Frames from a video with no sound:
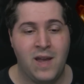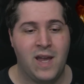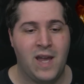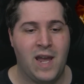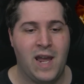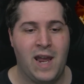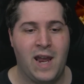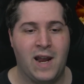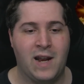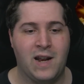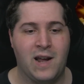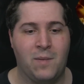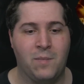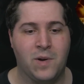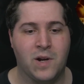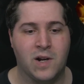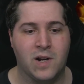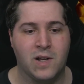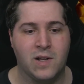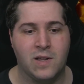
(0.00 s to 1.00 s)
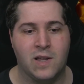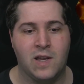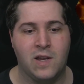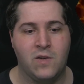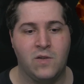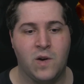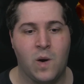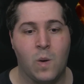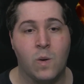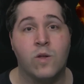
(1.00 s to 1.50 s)
And I'm going to let you
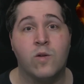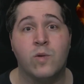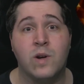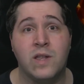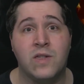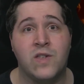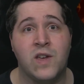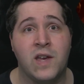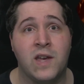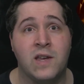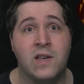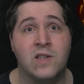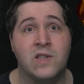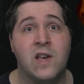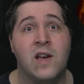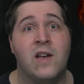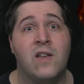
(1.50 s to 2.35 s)
know 3 things